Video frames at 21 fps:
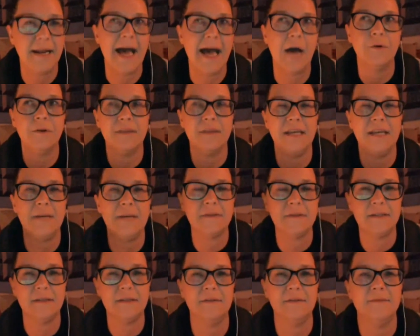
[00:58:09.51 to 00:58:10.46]
How were they
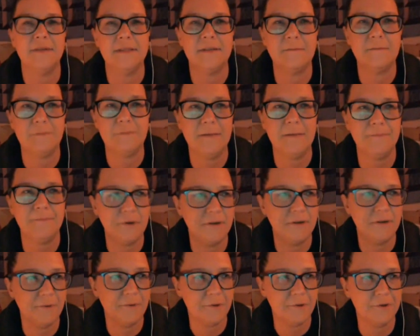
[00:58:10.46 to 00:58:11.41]
able to convince
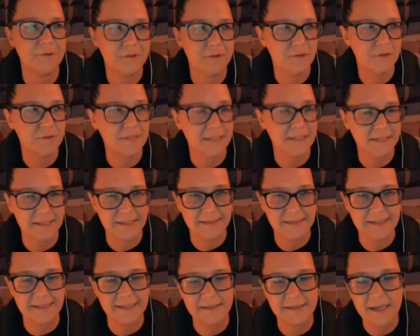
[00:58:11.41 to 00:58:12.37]
people of a person who didn't
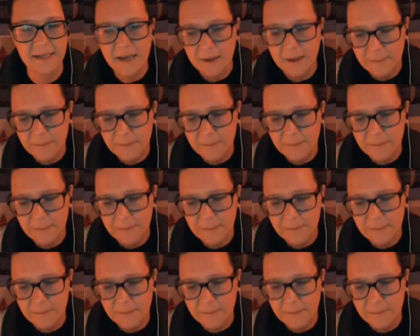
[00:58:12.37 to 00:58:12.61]
exist?